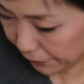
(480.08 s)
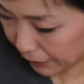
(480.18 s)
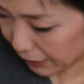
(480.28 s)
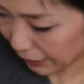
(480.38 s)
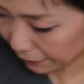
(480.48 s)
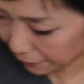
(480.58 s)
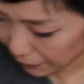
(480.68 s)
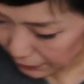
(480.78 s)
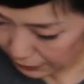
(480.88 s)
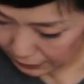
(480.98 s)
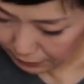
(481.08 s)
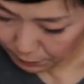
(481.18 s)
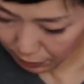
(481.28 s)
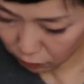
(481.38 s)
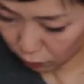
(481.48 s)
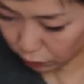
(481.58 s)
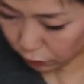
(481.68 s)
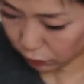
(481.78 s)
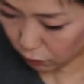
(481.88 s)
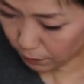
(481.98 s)
it like this. Make sure you
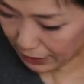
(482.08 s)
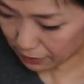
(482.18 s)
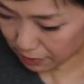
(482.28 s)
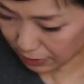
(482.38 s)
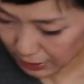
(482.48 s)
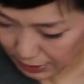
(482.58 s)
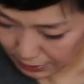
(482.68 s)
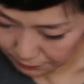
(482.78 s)
don't mash it.